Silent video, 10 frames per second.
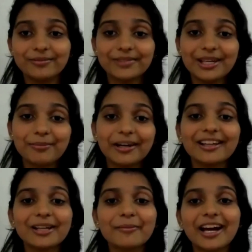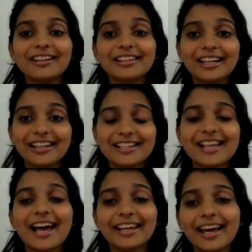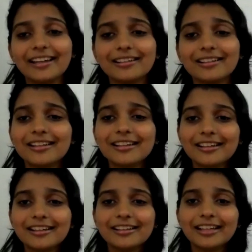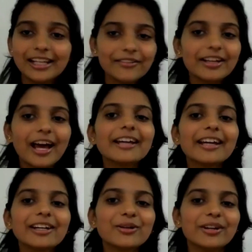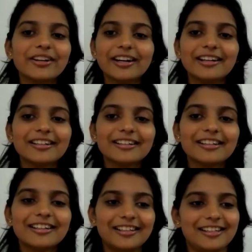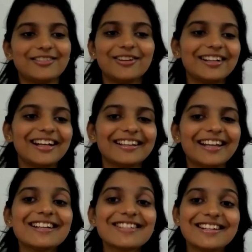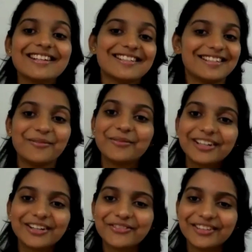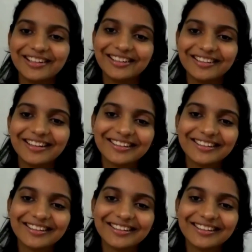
keeping in the mind that yes, I can, then even I can do it, right? It's not like that she's someone different, right?